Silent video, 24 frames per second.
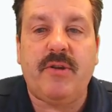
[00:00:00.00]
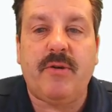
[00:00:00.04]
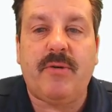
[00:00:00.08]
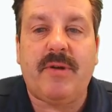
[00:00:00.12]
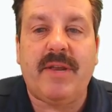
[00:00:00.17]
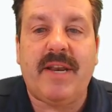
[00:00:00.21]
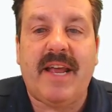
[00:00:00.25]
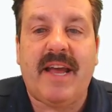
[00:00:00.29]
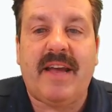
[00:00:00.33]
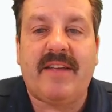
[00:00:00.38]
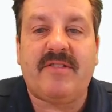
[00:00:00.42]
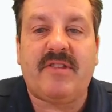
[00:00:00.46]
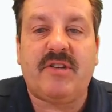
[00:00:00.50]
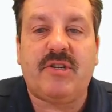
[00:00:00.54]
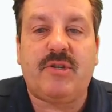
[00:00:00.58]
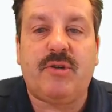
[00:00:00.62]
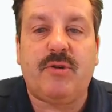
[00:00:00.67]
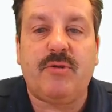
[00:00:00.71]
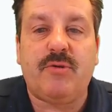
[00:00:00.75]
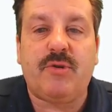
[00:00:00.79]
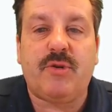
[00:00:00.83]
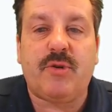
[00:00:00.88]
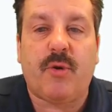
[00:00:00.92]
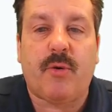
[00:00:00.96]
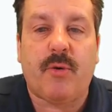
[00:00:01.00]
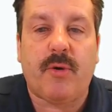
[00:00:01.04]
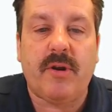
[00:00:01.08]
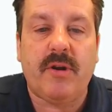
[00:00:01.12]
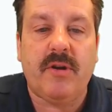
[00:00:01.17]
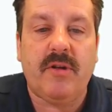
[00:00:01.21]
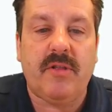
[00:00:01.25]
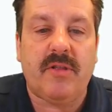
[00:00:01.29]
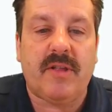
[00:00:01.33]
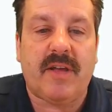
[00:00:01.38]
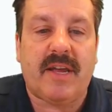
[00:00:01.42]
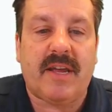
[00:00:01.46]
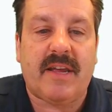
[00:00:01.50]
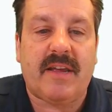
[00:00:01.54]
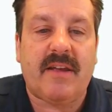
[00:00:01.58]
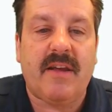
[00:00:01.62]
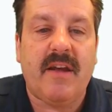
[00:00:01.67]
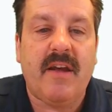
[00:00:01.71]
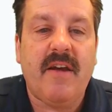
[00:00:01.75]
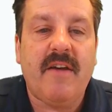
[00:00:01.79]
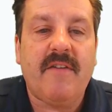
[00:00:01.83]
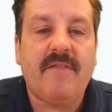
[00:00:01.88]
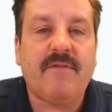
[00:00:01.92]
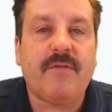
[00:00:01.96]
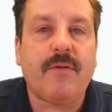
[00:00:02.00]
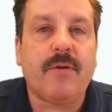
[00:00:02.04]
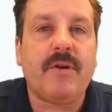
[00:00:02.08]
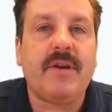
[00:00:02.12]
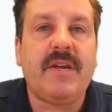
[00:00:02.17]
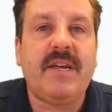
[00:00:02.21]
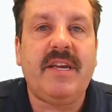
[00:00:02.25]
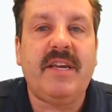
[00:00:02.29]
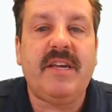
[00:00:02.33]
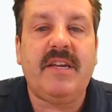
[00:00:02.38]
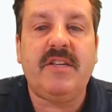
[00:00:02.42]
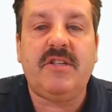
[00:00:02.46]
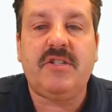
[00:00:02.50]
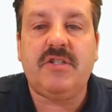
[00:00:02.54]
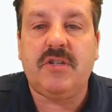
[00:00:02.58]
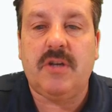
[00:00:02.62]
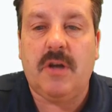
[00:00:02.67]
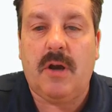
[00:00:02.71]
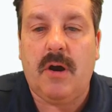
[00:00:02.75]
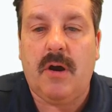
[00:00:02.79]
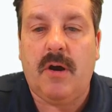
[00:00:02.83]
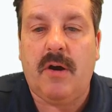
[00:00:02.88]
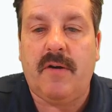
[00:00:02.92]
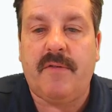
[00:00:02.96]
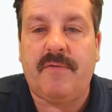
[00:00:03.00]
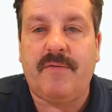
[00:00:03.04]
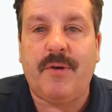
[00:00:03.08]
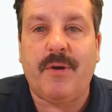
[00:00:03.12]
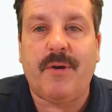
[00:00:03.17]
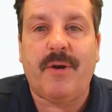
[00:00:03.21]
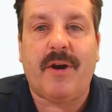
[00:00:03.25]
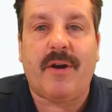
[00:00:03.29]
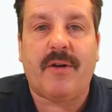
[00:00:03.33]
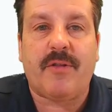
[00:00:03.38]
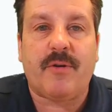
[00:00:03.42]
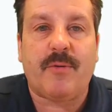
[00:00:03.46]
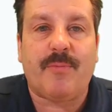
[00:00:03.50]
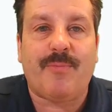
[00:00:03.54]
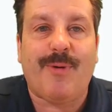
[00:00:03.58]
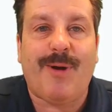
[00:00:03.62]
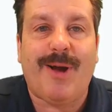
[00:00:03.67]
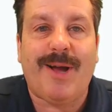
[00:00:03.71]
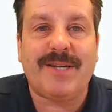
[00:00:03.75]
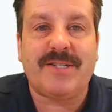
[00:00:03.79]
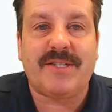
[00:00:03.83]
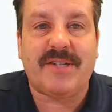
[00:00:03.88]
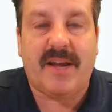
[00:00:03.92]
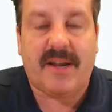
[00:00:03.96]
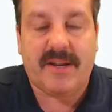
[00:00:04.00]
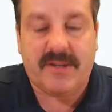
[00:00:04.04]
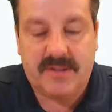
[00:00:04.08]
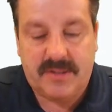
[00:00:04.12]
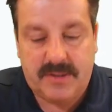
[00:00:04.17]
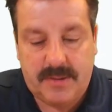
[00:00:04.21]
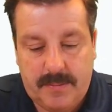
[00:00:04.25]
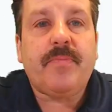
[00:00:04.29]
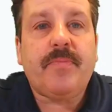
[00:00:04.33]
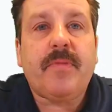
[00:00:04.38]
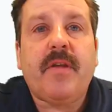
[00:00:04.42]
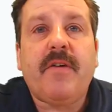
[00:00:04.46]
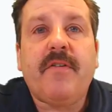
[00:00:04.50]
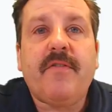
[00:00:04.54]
you could add the tutorial link for each of your other projects.